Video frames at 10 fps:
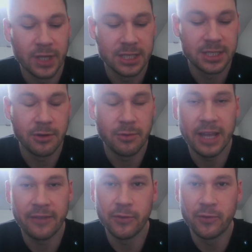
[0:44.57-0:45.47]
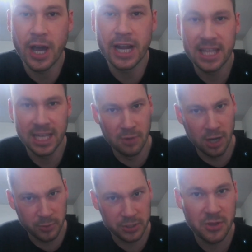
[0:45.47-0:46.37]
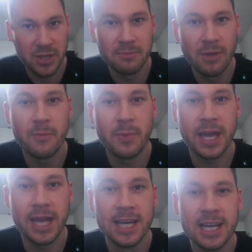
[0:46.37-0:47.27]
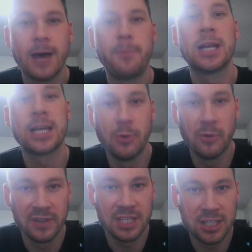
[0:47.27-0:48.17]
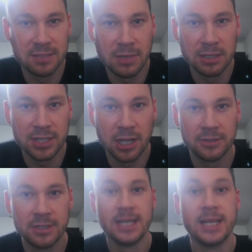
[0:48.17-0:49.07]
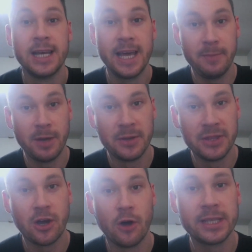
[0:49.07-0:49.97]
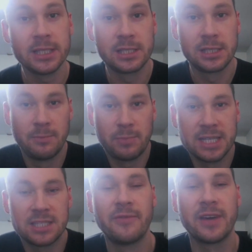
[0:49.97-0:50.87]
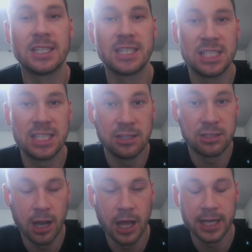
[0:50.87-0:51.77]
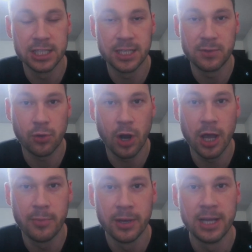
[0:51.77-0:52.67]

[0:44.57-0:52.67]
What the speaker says: So if you've got anything in mind which you think might be applicable for such a milestone, hit me up in the comments. Please don't forget to continue to like and subscribe.